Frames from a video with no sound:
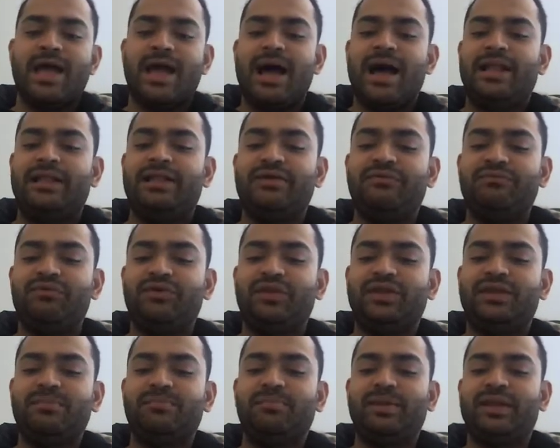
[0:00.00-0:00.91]
I'll give you a
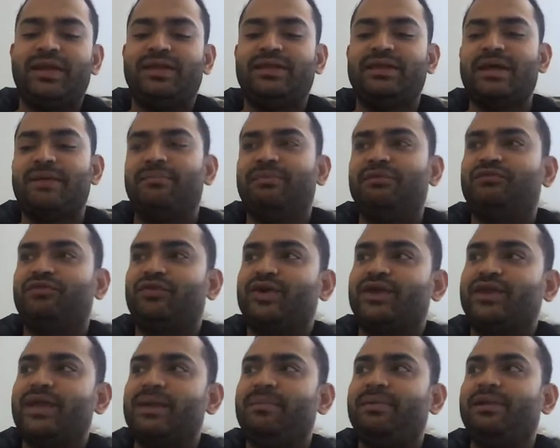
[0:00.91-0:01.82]
simple example. For
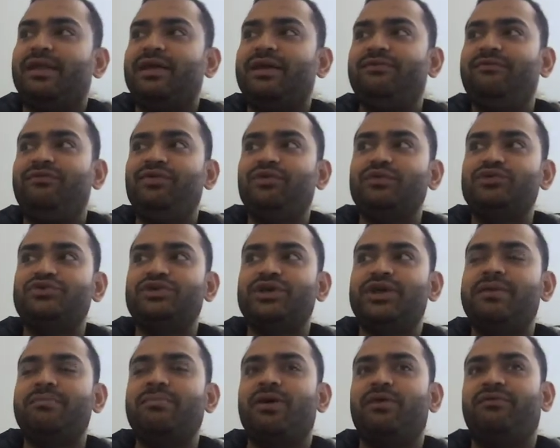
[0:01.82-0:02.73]
example, if you
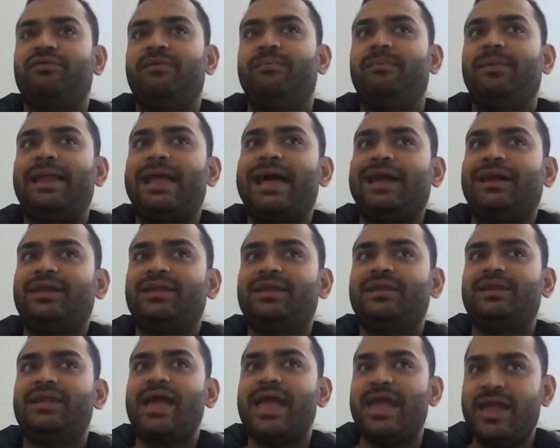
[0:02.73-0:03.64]
dream of a black
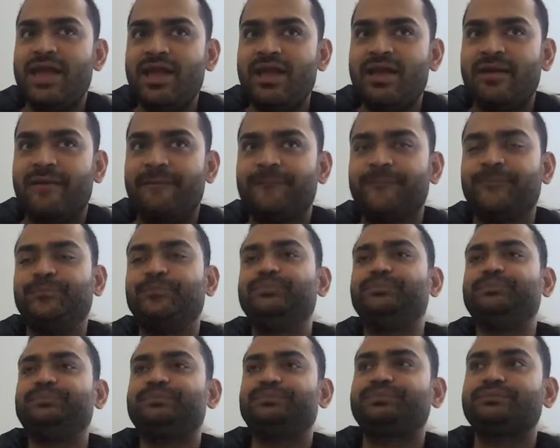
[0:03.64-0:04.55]
snake
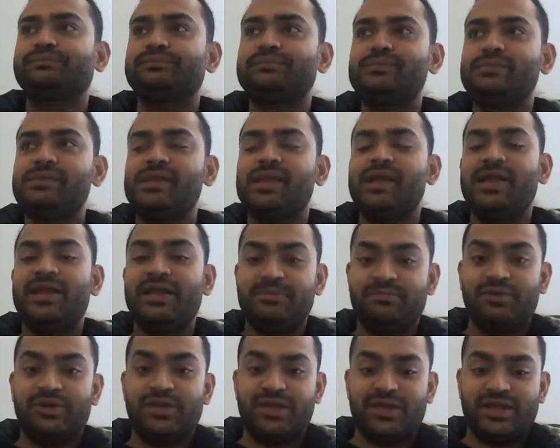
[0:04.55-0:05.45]

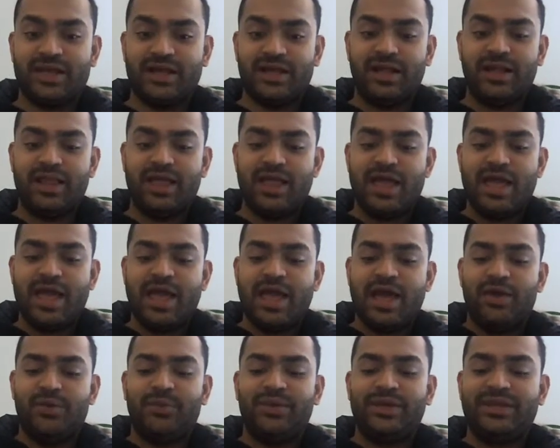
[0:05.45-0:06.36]
in Brazil,
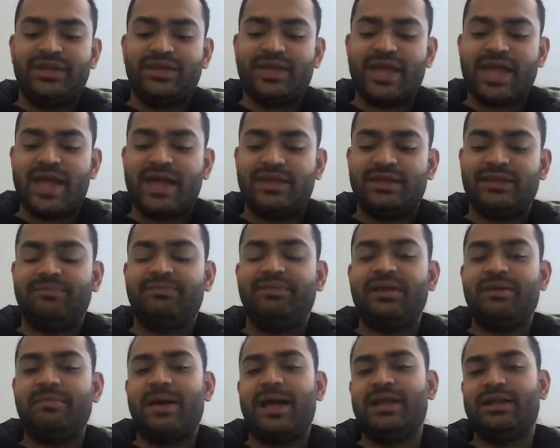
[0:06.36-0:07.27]
we say
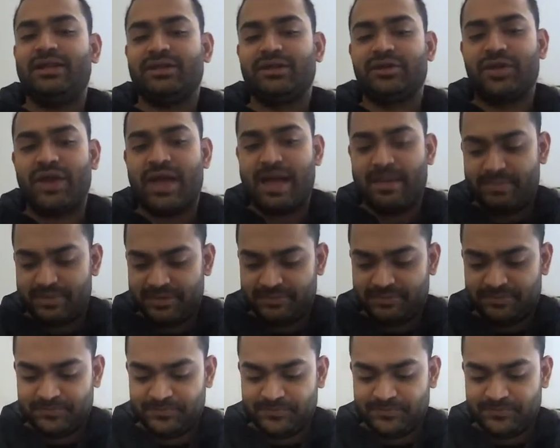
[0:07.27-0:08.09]
something bad is going to happen.